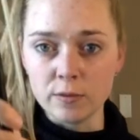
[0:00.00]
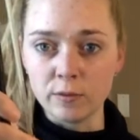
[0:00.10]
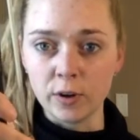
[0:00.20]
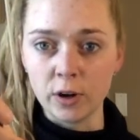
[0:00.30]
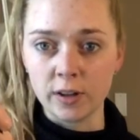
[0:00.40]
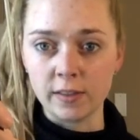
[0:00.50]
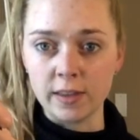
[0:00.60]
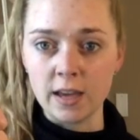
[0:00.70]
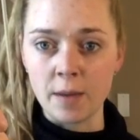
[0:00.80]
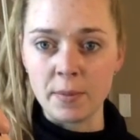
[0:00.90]

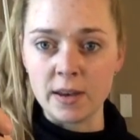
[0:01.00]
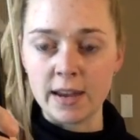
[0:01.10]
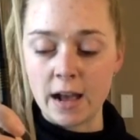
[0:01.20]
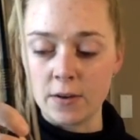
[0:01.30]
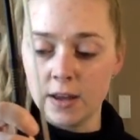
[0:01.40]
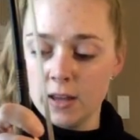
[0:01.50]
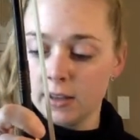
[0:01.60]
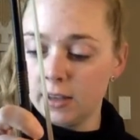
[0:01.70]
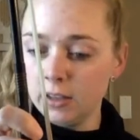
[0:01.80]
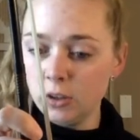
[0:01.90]
vertically up and down.
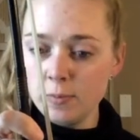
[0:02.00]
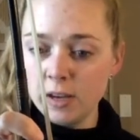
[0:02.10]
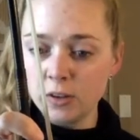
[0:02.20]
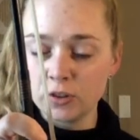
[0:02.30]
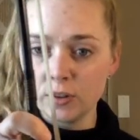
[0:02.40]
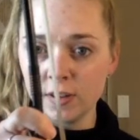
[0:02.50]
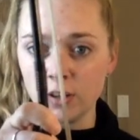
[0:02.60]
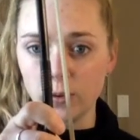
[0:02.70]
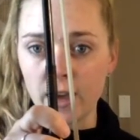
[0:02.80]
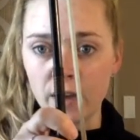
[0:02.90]
Can you make sure that
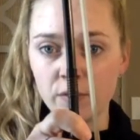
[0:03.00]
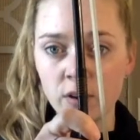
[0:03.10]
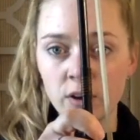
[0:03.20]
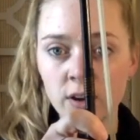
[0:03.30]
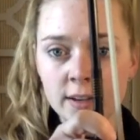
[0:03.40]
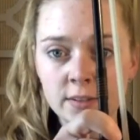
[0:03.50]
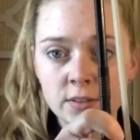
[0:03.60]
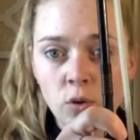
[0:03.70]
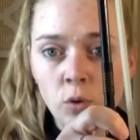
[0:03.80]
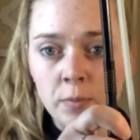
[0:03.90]
you have a nice
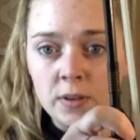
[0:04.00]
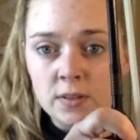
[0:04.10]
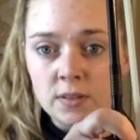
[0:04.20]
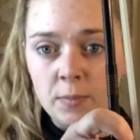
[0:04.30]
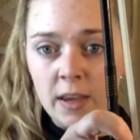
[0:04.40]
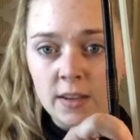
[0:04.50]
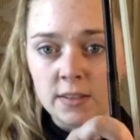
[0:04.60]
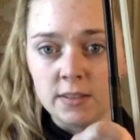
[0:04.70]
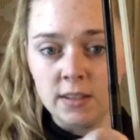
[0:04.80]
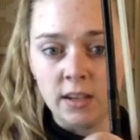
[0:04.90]
open
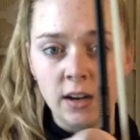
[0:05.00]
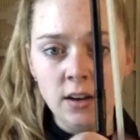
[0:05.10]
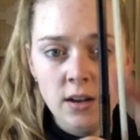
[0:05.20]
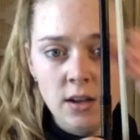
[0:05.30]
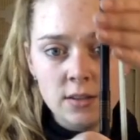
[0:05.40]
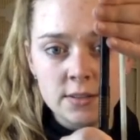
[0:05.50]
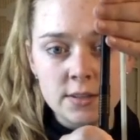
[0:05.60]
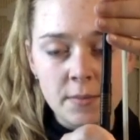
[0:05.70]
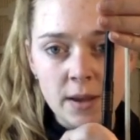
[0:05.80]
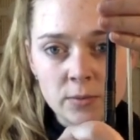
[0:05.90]
space here?
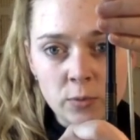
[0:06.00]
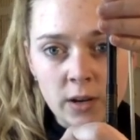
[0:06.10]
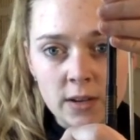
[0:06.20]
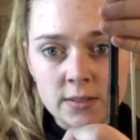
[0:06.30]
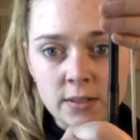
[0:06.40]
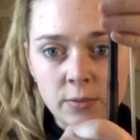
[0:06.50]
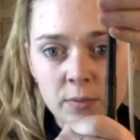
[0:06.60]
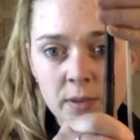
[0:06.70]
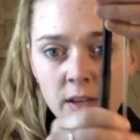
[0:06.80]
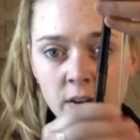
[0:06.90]
Sometimes what I see with
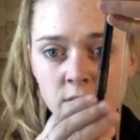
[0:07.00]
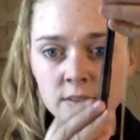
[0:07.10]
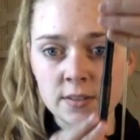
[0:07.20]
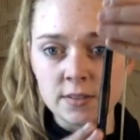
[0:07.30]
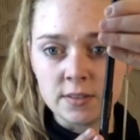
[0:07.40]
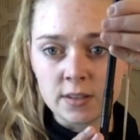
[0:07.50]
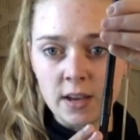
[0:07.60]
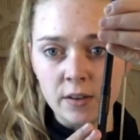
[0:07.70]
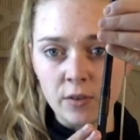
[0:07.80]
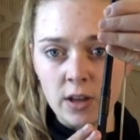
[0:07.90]
beginners is this
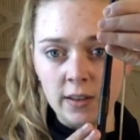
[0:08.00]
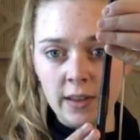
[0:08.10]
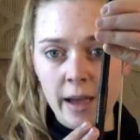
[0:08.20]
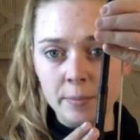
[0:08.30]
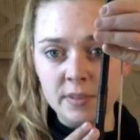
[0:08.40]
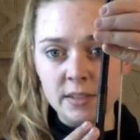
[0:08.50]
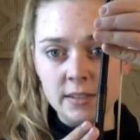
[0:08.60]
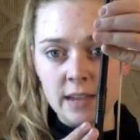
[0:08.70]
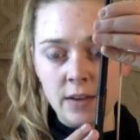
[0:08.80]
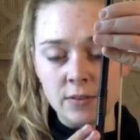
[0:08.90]
kind of collapsing
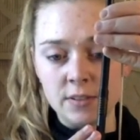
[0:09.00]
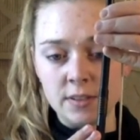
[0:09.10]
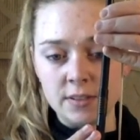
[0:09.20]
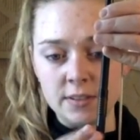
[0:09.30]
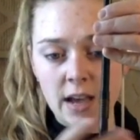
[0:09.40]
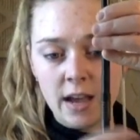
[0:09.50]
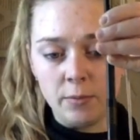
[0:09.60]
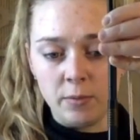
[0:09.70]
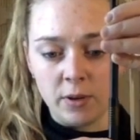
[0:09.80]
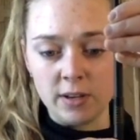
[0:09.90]
down to the side.
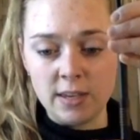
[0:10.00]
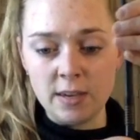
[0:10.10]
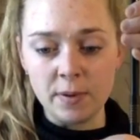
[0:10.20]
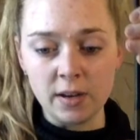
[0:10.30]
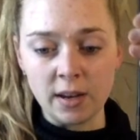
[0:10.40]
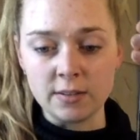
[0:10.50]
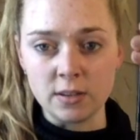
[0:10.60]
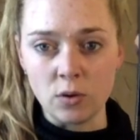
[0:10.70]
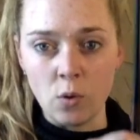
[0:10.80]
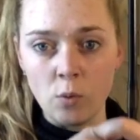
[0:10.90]
We want to keep it nice
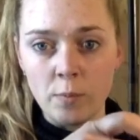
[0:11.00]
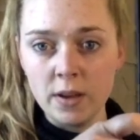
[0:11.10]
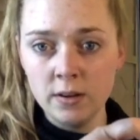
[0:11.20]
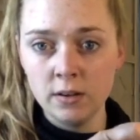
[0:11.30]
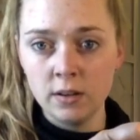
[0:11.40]
and open,